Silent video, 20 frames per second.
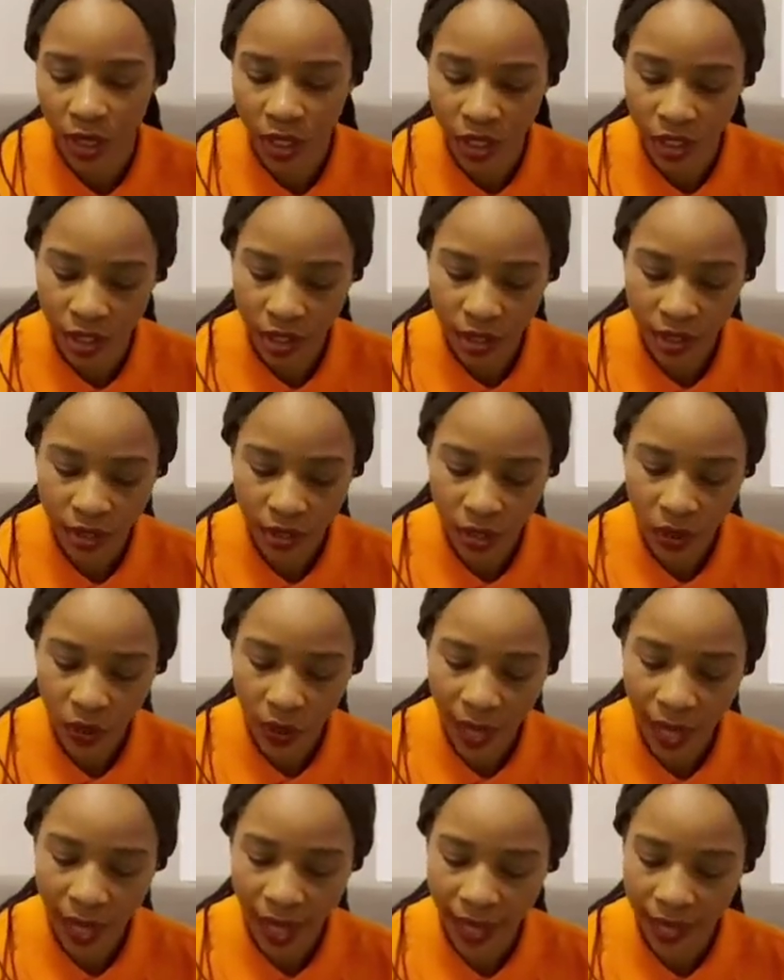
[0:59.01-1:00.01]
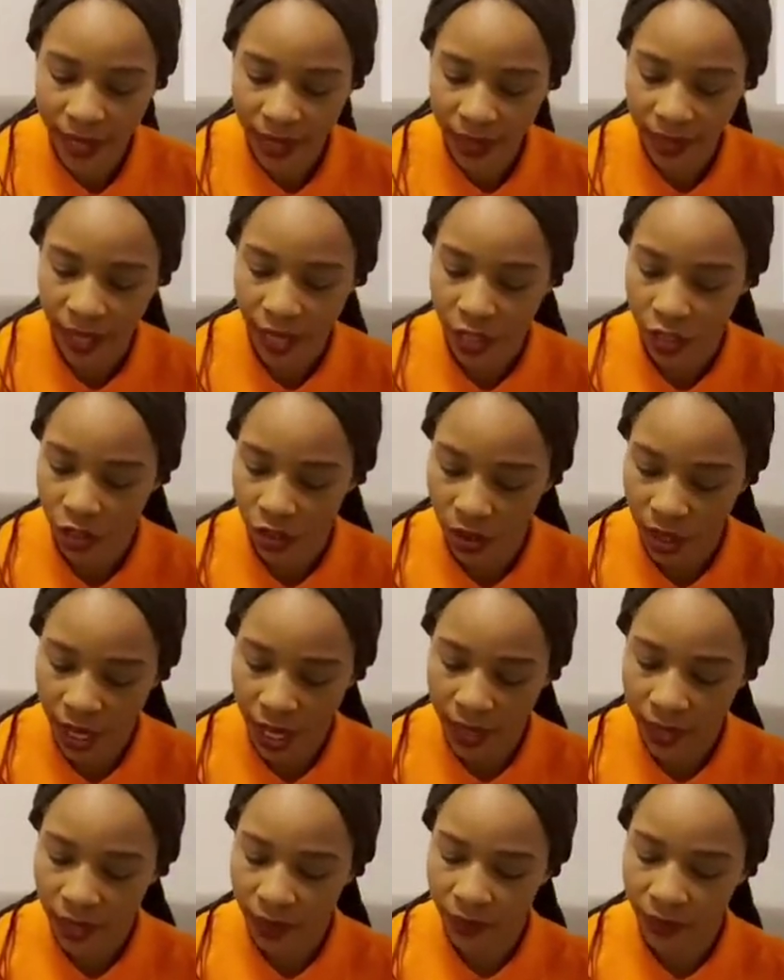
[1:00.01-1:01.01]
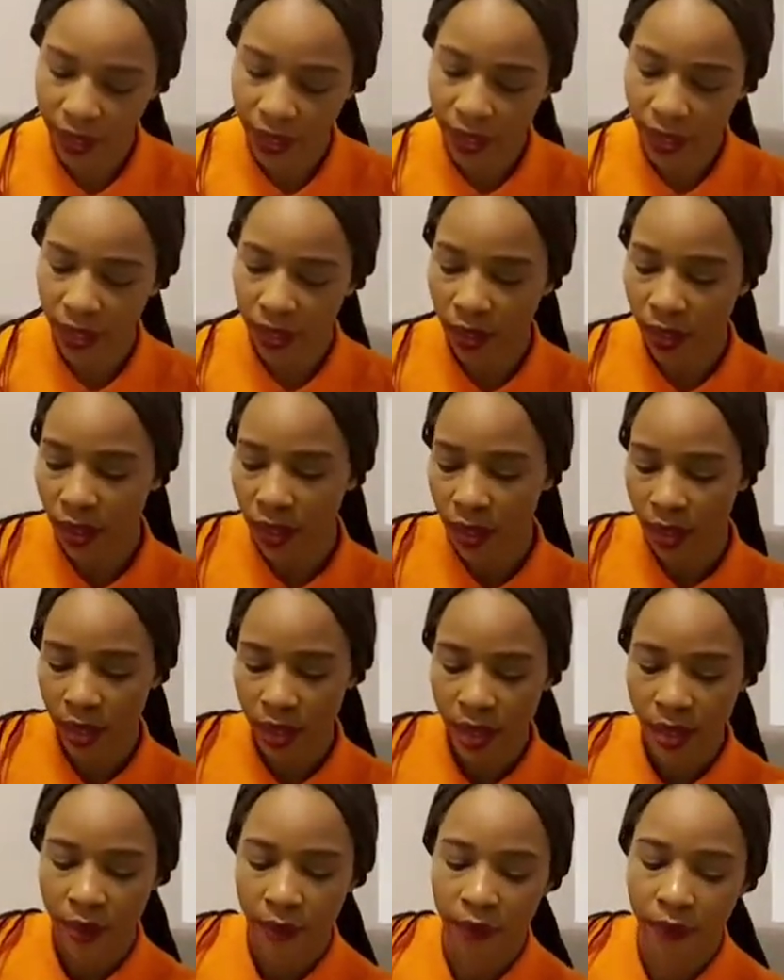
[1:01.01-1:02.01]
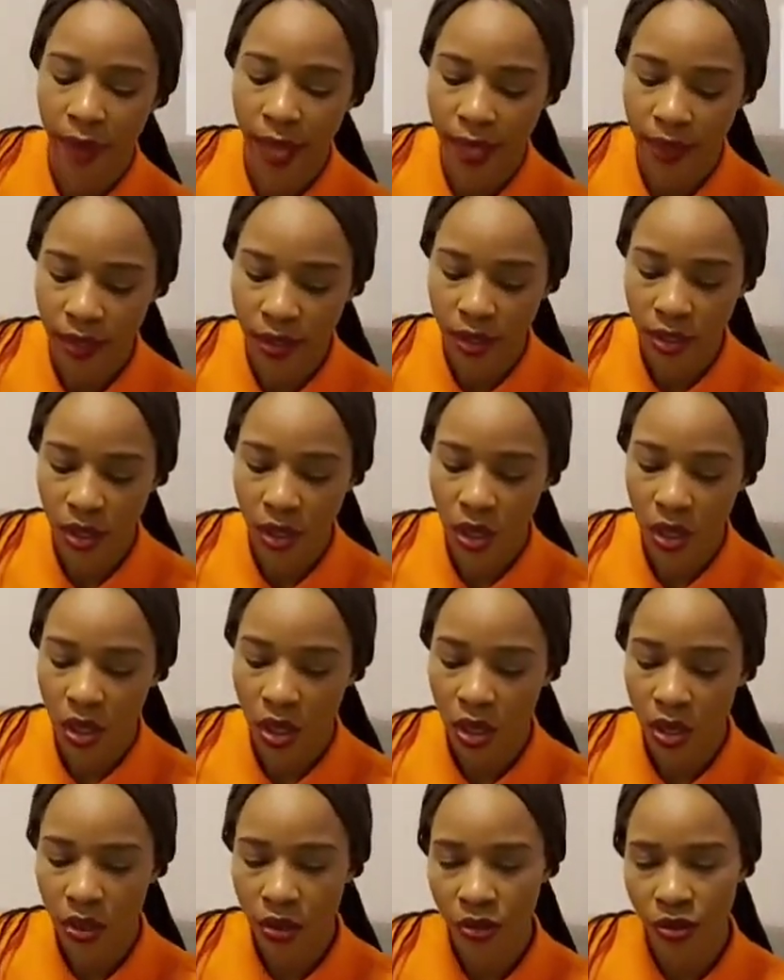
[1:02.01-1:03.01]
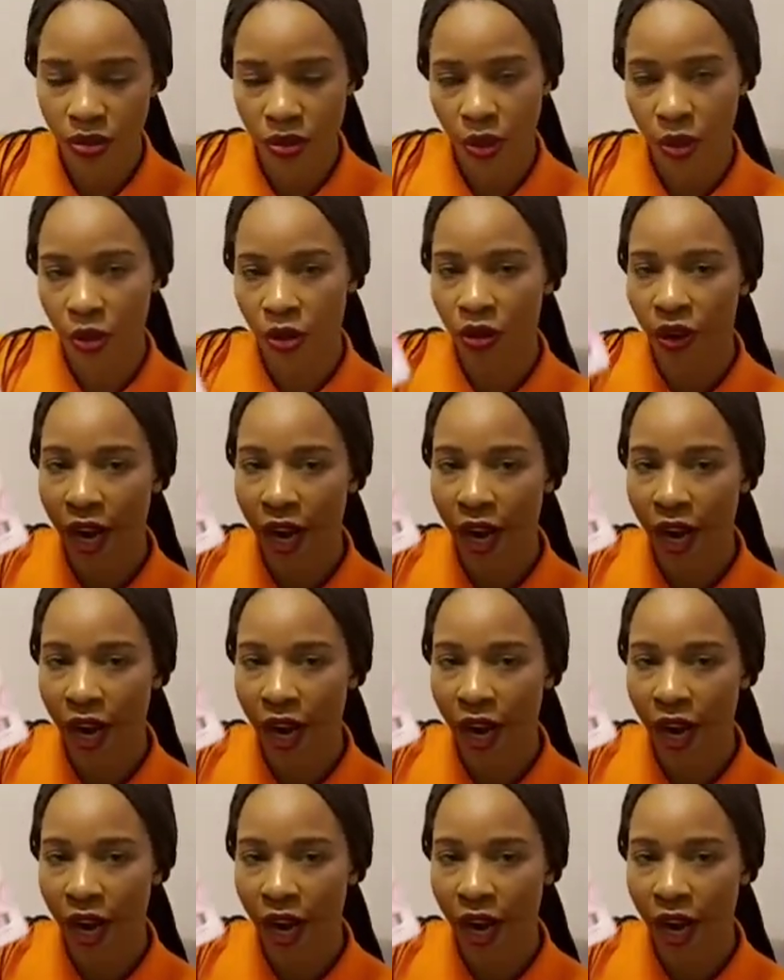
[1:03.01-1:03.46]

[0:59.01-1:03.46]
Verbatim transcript: can just go ahead and get your coloring pencils or